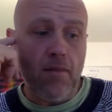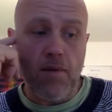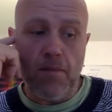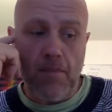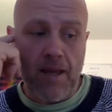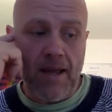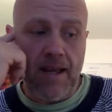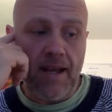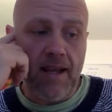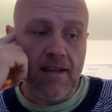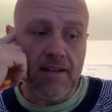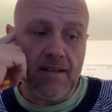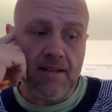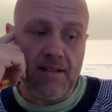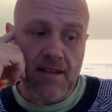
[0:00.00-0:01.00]
May
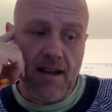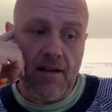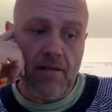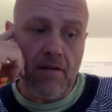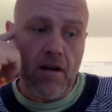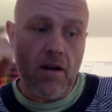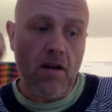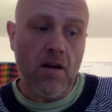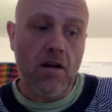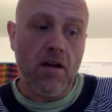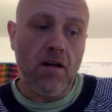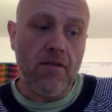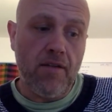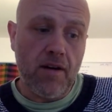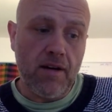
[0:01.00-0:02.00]
and Sarah
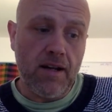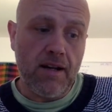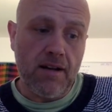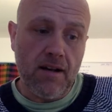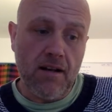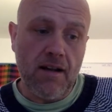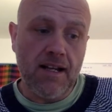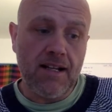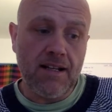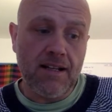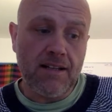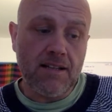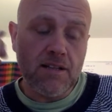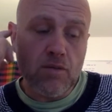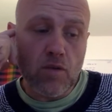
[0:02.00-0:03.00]
are very
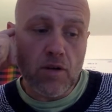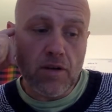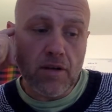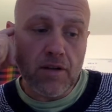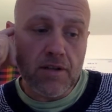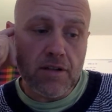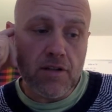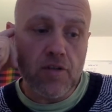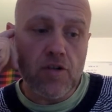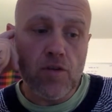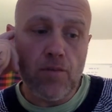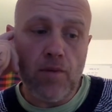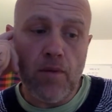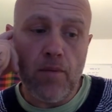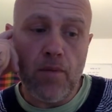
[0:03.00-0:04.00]
likely to want to sort of
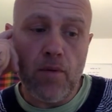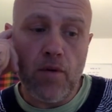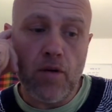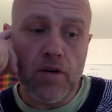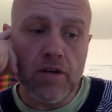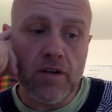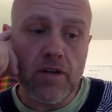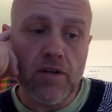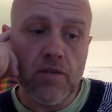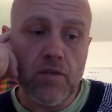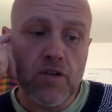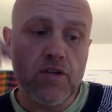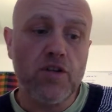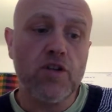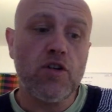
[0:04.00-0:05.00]
jump on board and
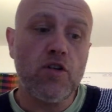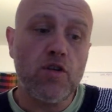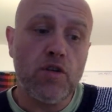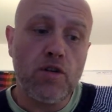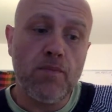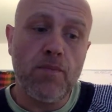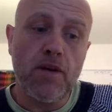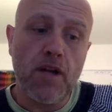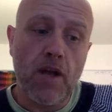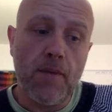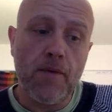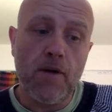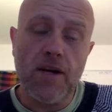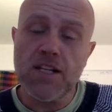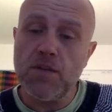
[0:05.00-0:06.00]
do the
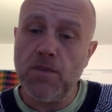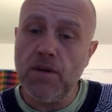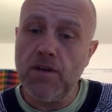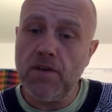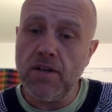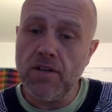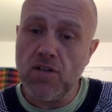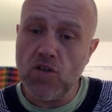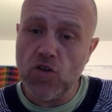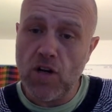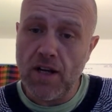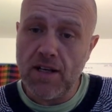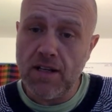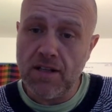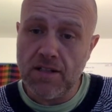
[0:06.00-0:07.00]
BONOBO experience
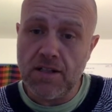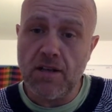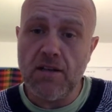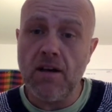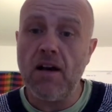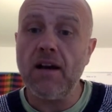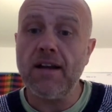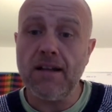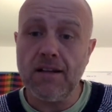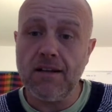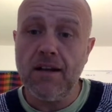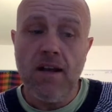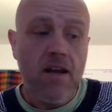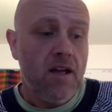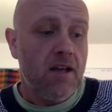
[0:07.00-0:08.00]
training so that I can
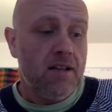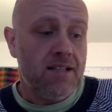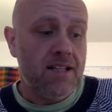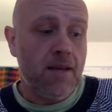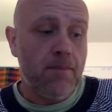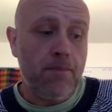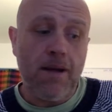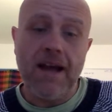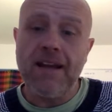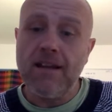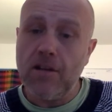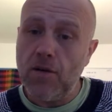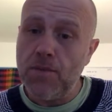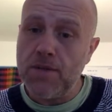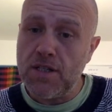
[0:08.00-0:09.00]
step back
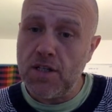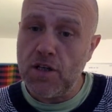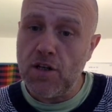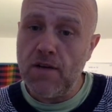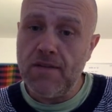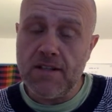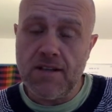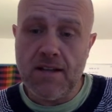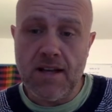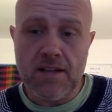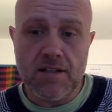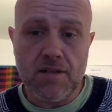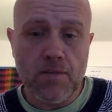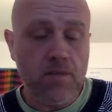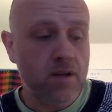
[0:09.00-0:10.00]
and observe. So
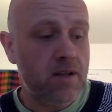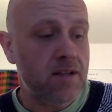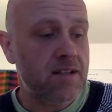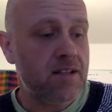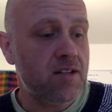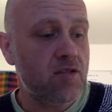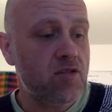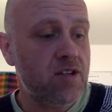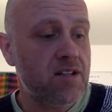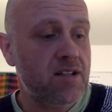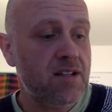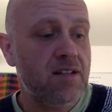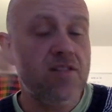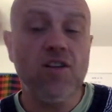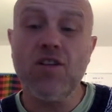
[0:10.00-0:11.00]
that's something that's
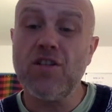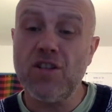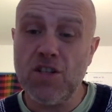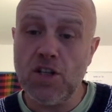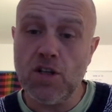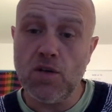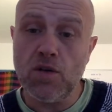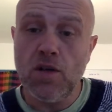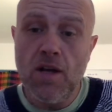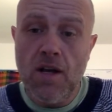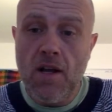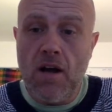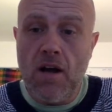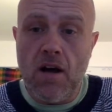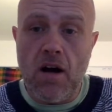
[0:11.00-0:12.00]
interesting. The other two
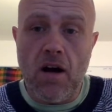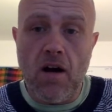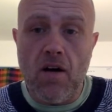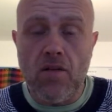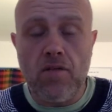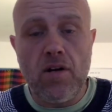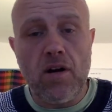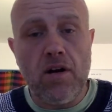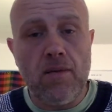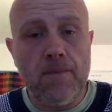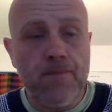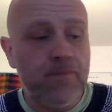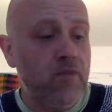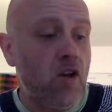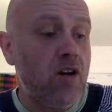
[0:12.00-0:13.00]
are
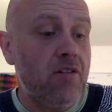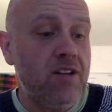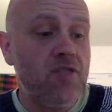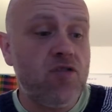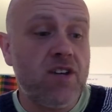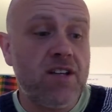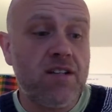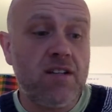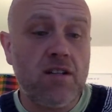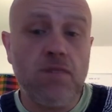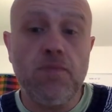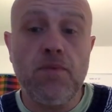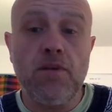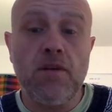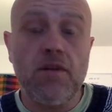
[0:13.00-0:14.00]
interested,
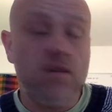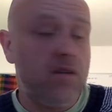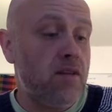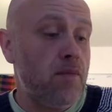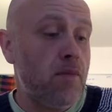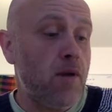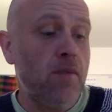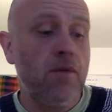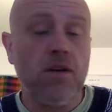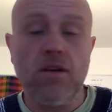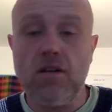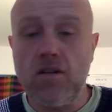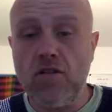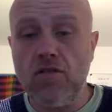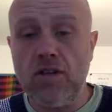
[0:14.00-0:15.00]
but at the moment
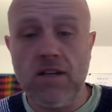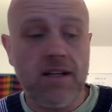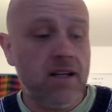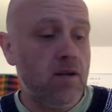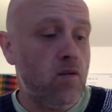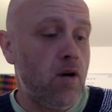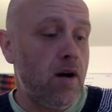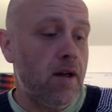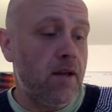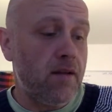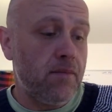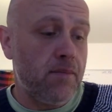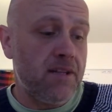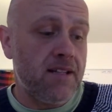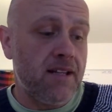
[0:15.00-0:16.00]
are currently quite
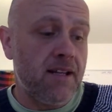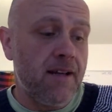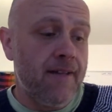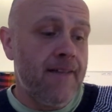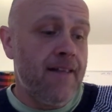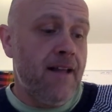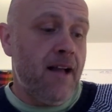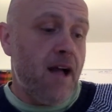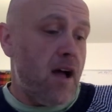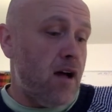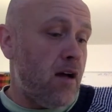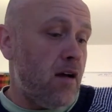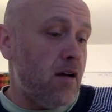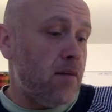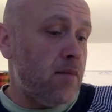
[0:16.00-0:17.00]
busy.
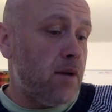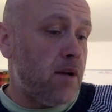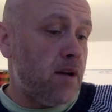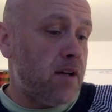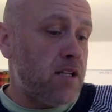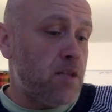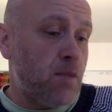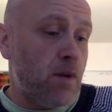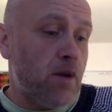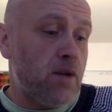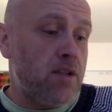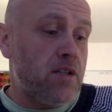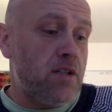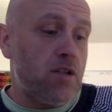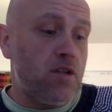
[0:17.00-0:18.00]
I spoke
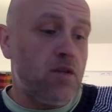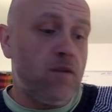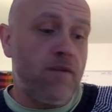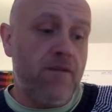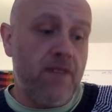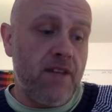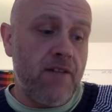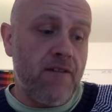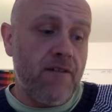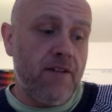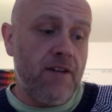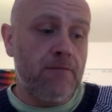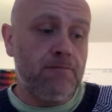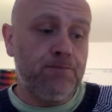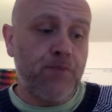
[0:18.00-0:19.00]
to Viv,
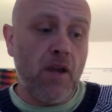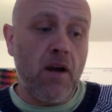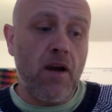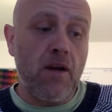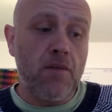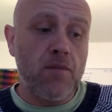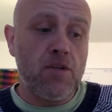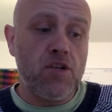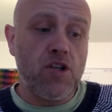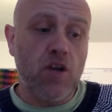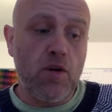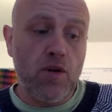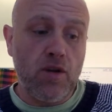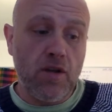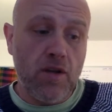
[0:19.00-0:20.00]

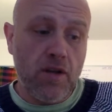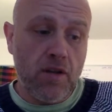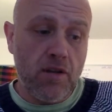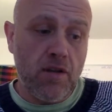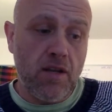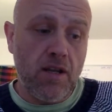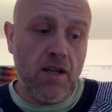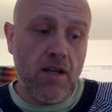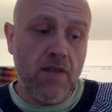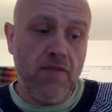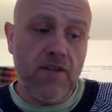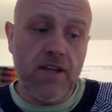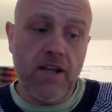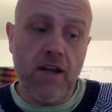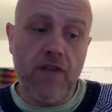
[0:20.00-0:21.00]
showed the
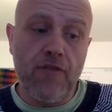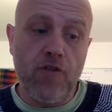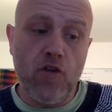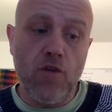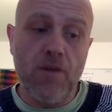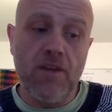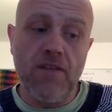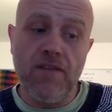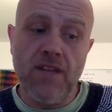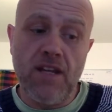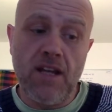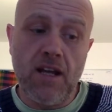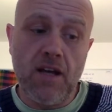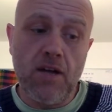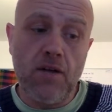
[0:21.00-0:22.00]
video form and the
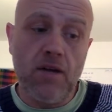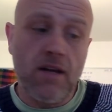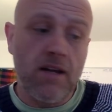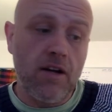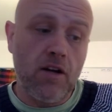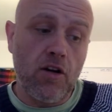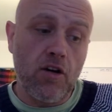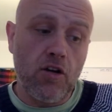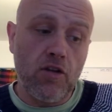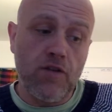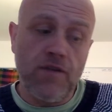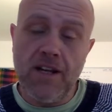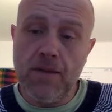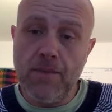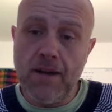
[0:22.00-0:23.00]
video, and I got good
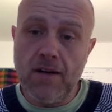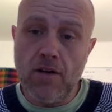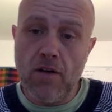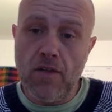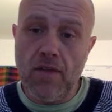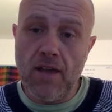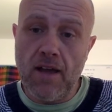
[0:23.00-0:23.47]
feedback on